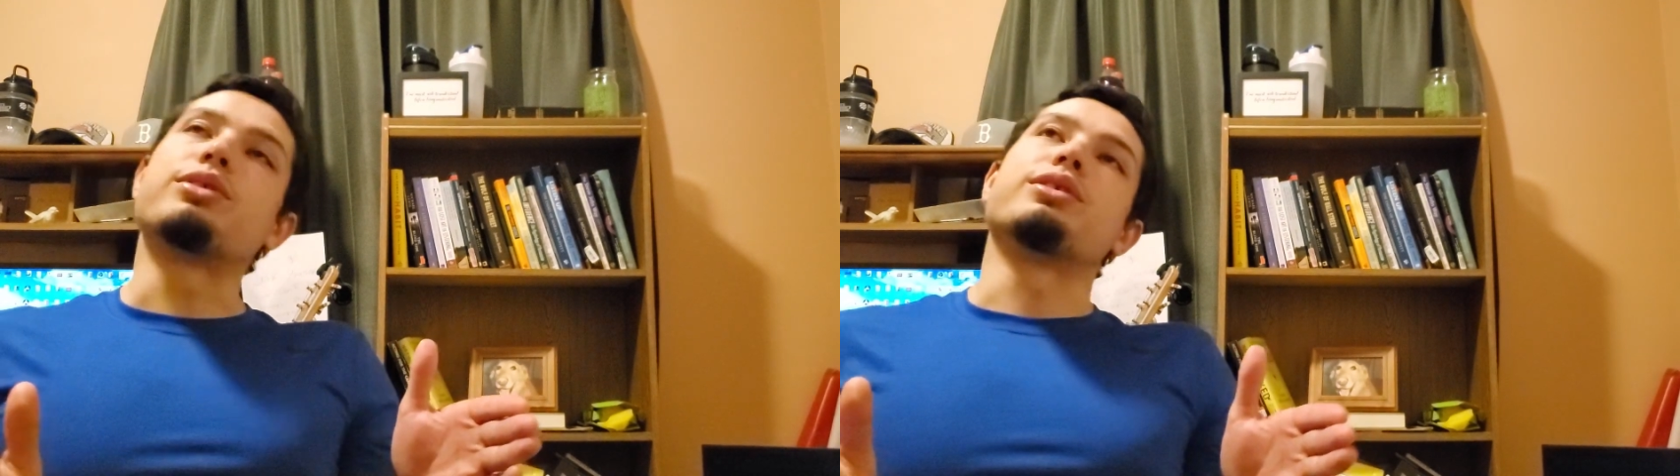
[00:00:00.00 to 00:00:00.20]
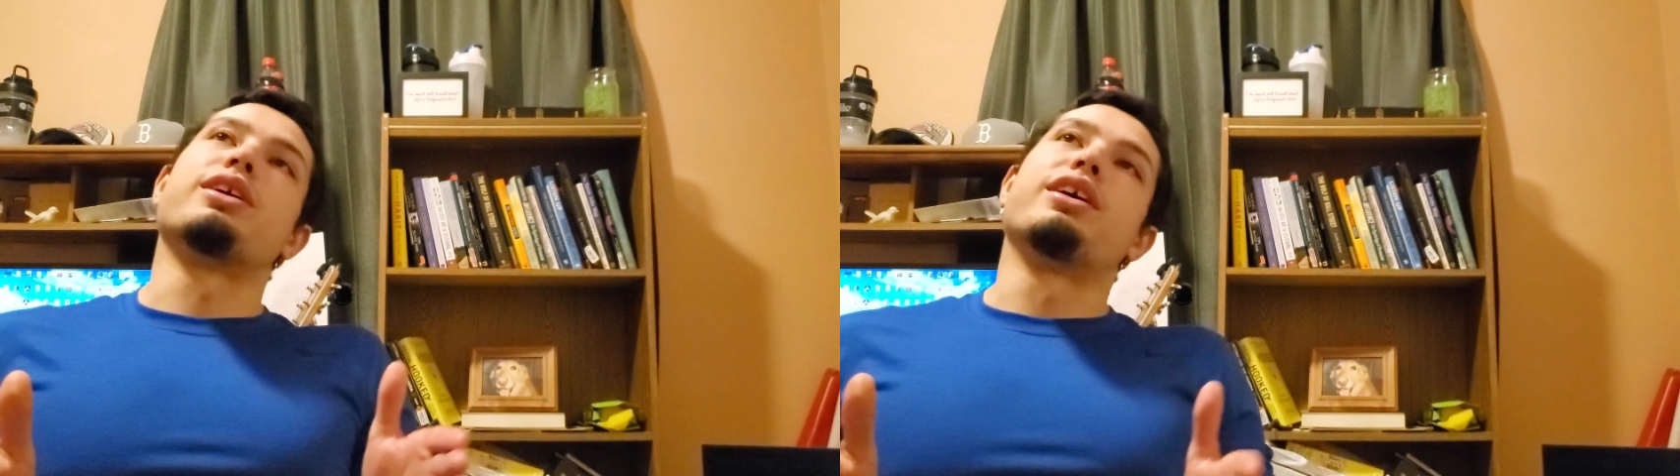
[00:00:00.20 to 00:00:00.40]

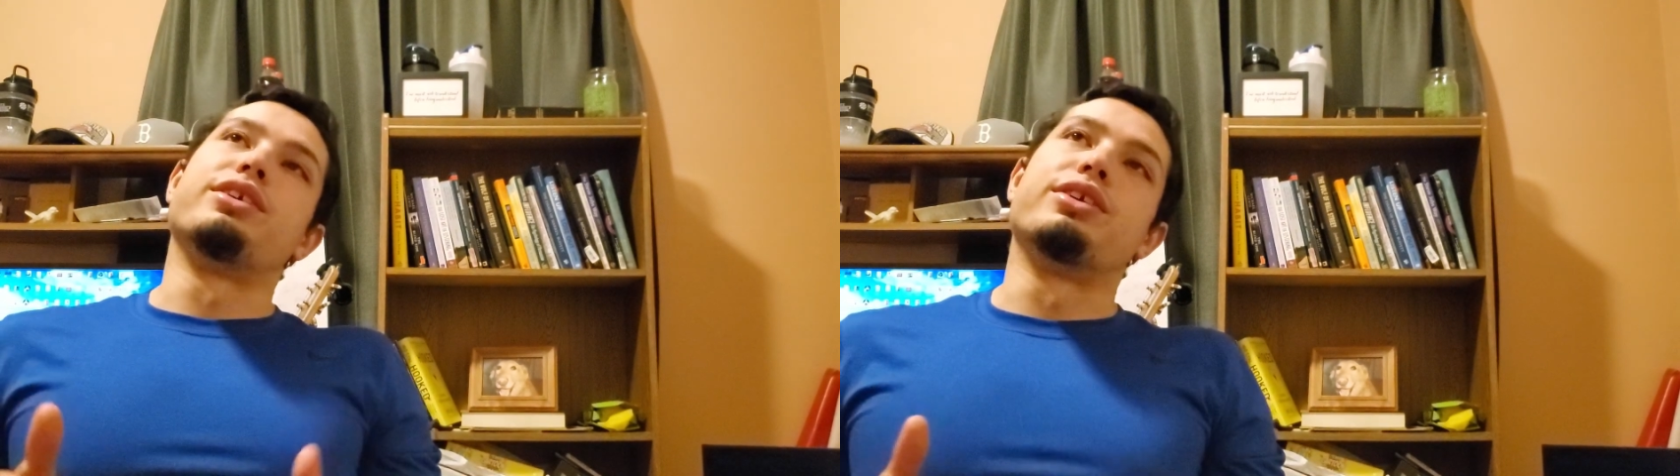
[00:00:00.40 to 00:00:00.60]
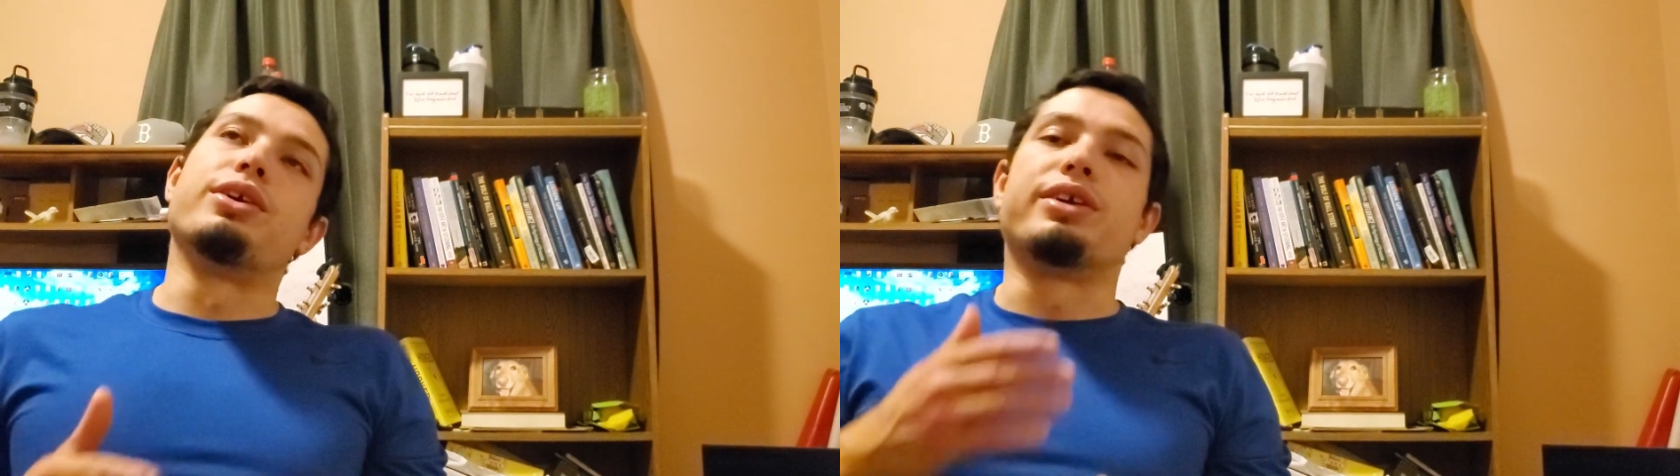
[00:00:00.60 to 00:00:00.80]

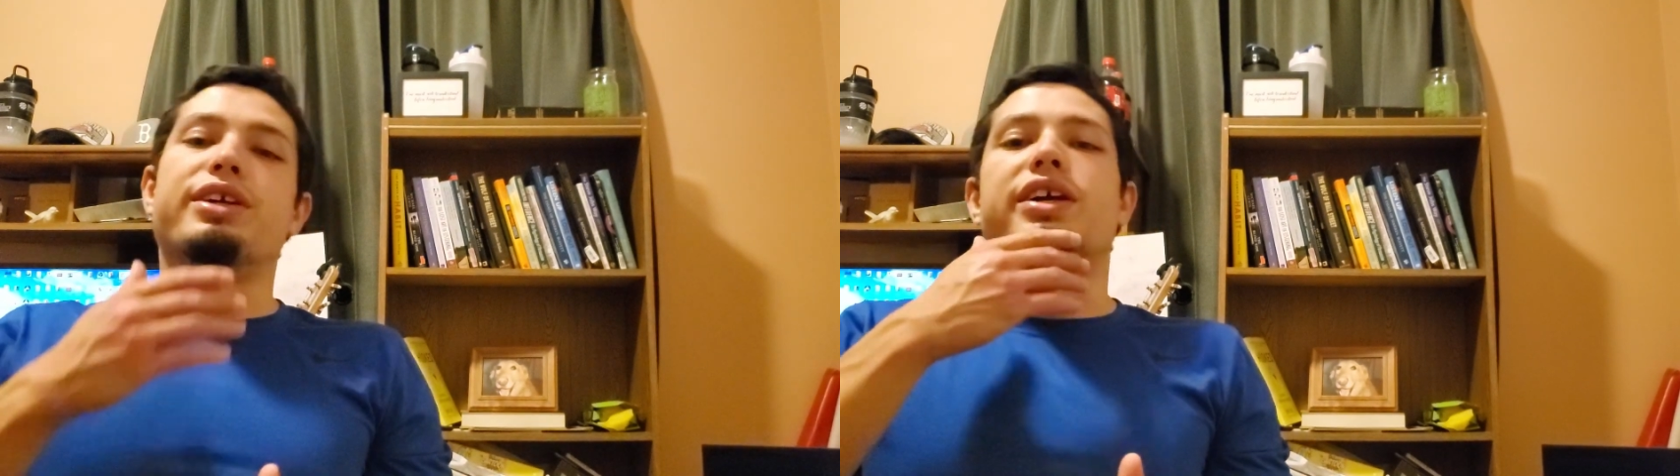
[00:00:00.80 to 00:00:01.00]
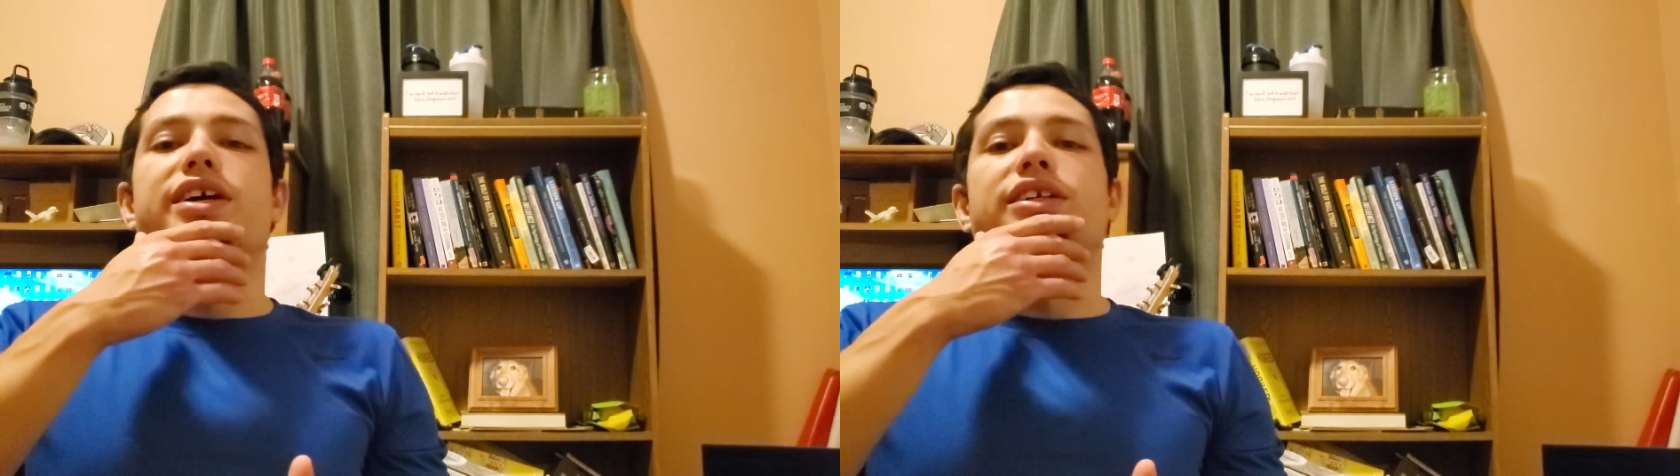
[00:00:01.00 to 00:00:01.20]
Your
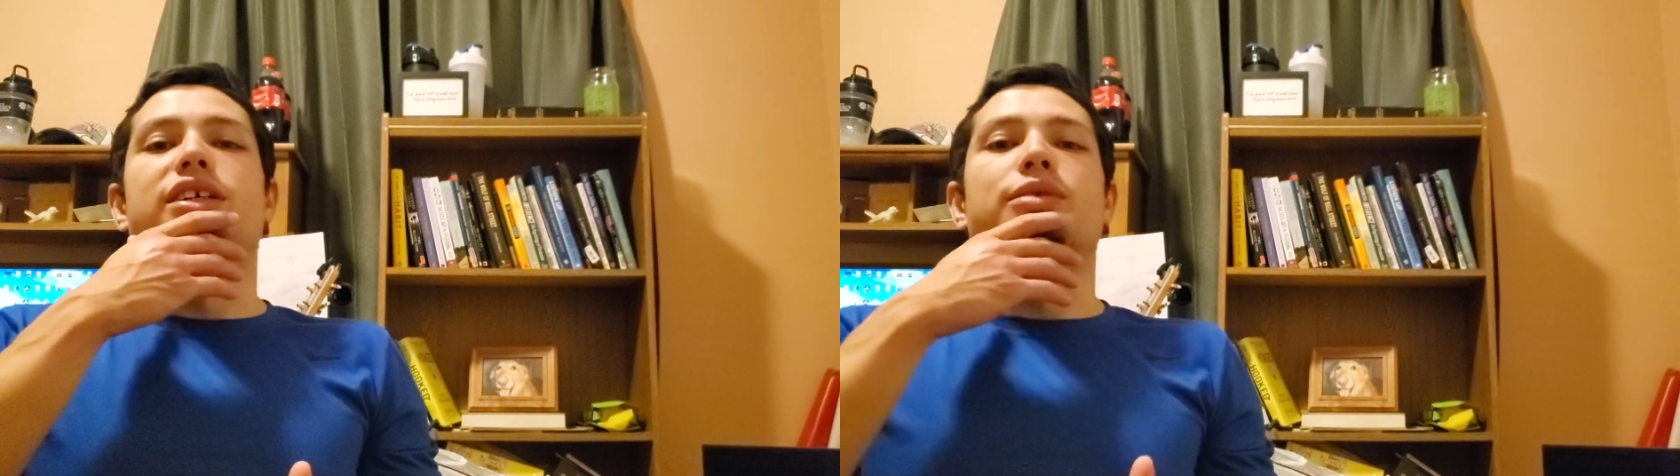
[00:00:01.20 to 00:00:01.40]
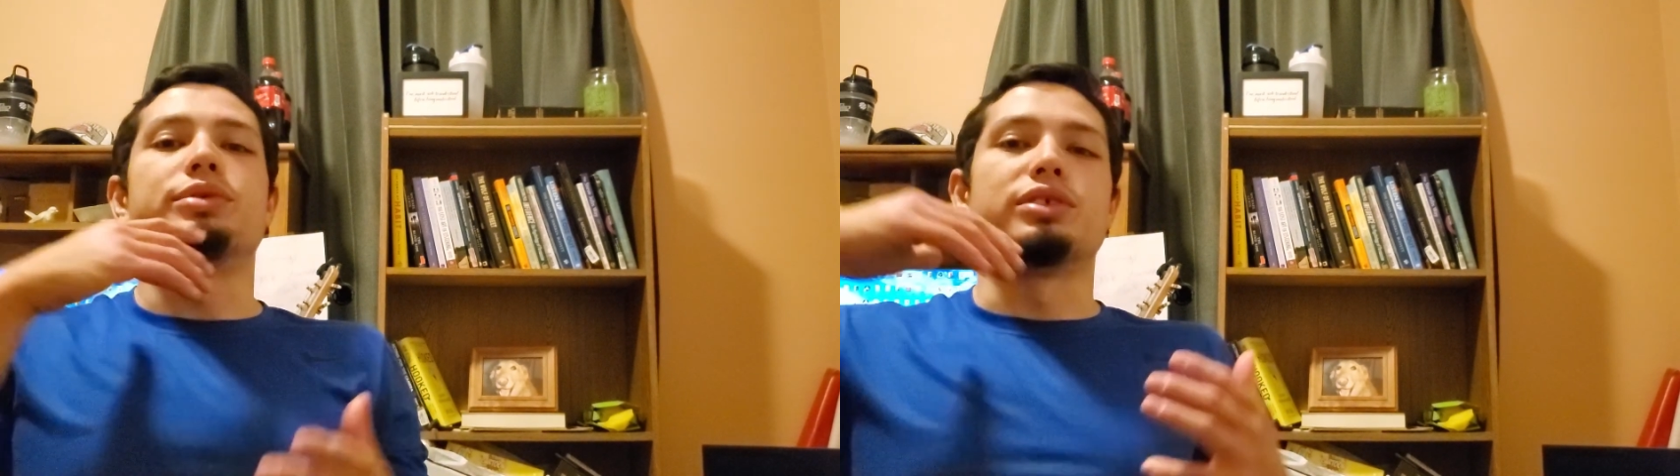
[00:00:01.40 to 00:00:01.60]
head
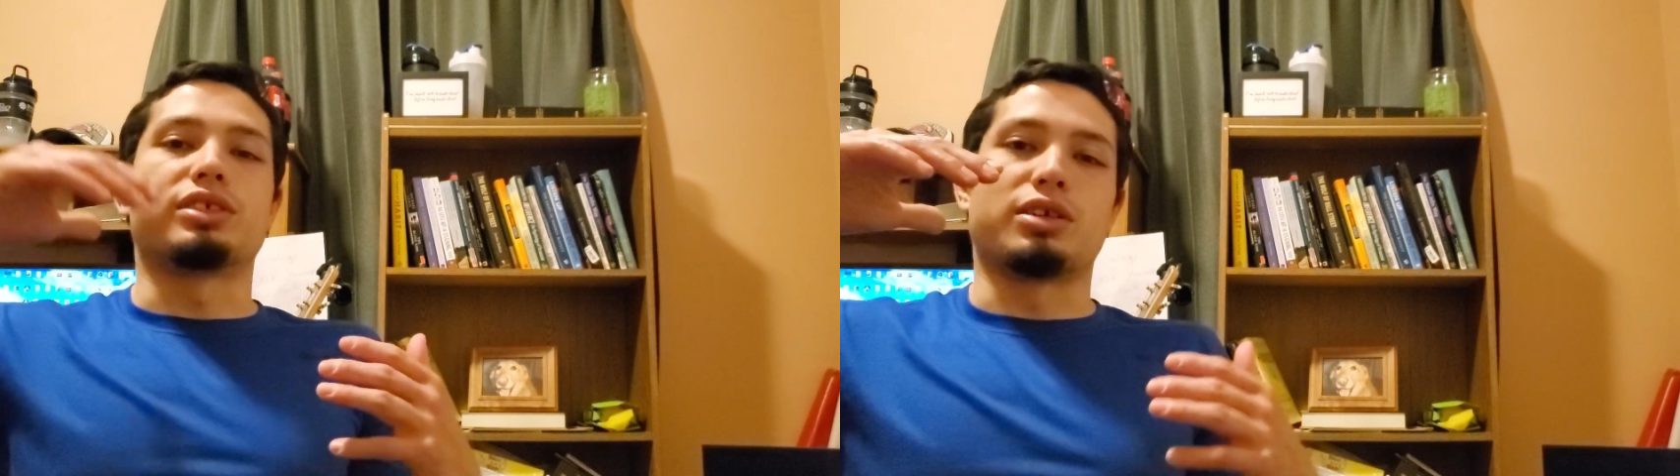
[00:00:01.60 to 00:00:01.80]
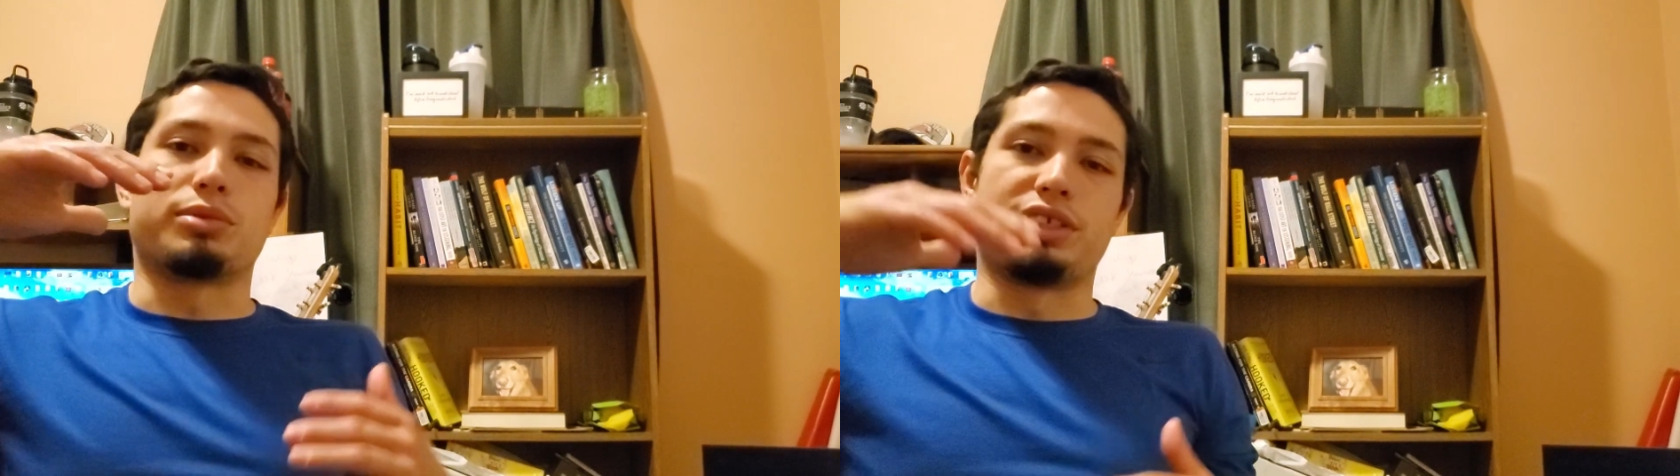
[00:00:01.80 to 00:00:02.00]
up, you're
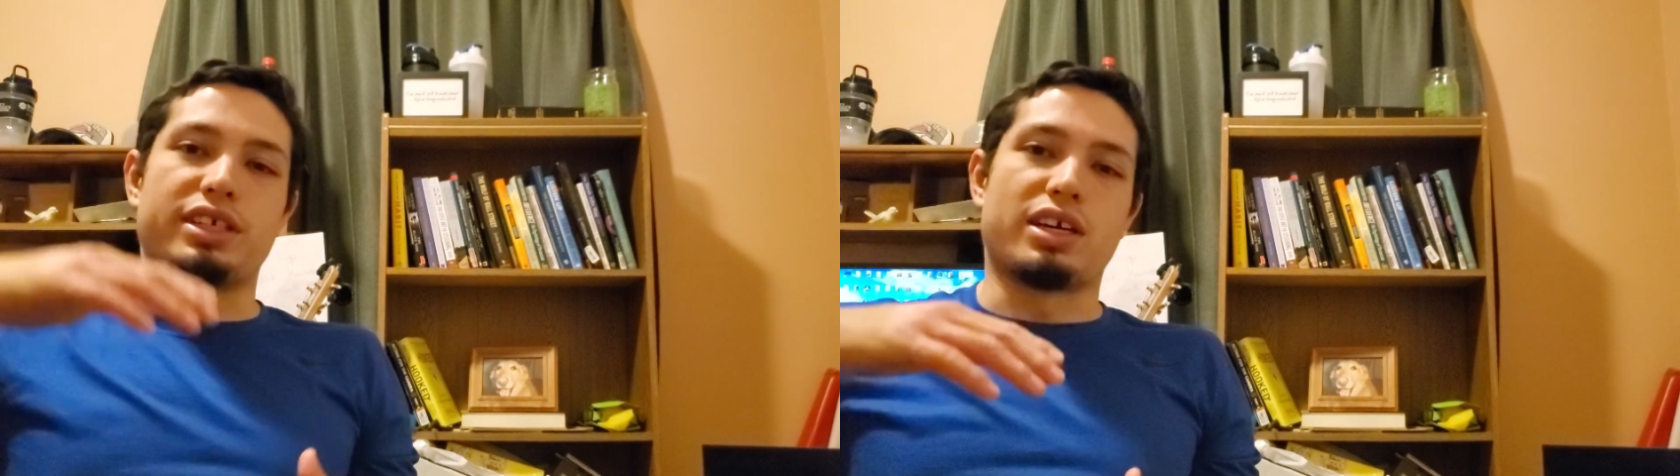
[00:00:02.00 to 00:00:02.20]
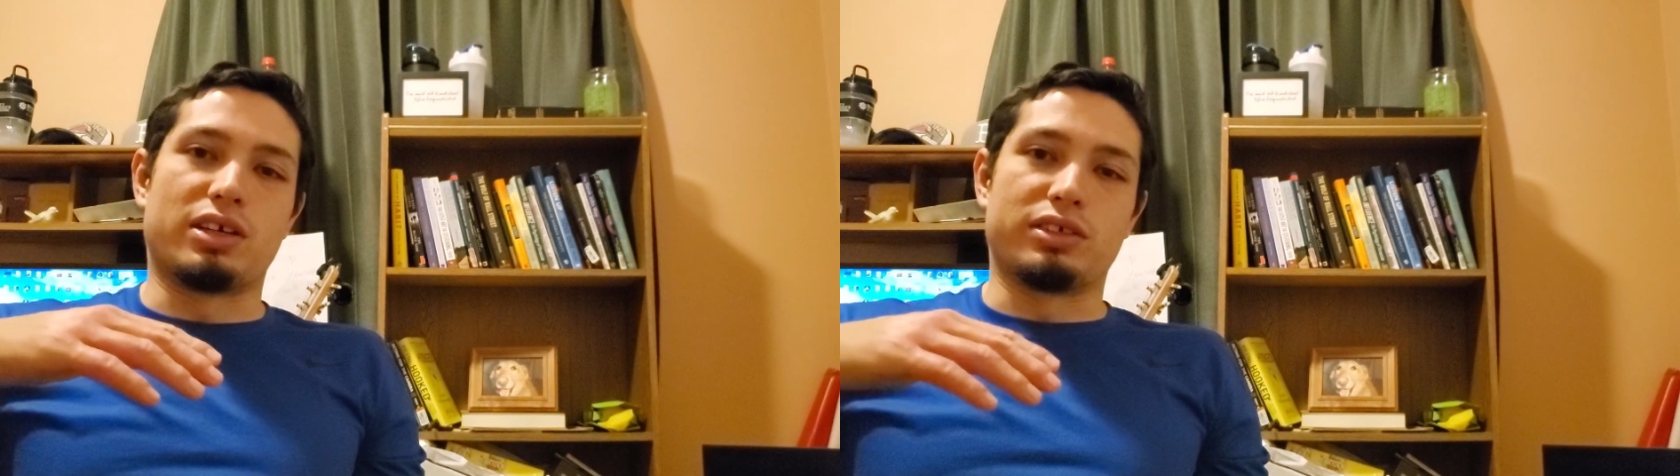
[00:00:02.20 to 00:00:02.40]
coming down,